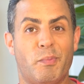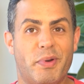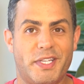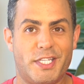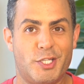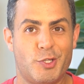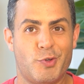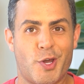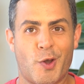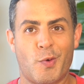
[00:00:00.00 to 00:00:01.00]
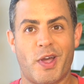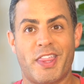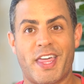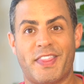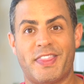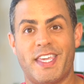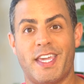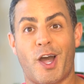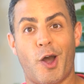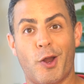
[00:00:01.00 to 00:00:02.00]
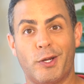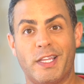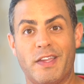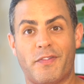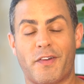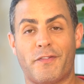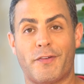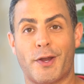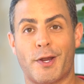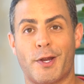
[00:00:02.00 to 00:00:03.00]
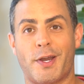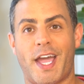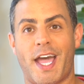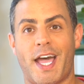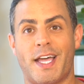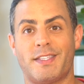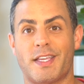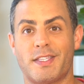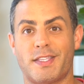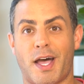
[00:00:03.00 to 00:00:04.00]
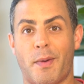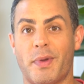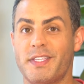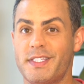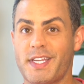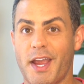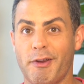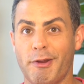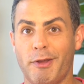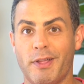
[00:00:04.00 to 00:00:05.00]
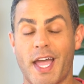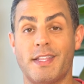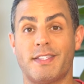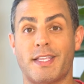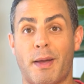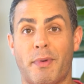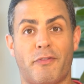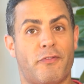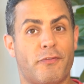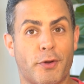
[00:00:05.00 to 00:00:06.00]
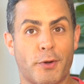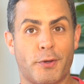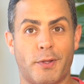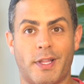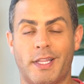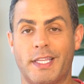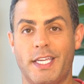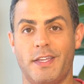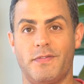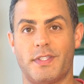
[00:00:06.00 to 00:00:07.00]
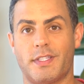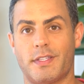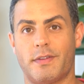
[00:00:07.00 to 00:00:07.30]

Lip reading: But did you know that the heartleaf fern has some sterile and some fertile leaves?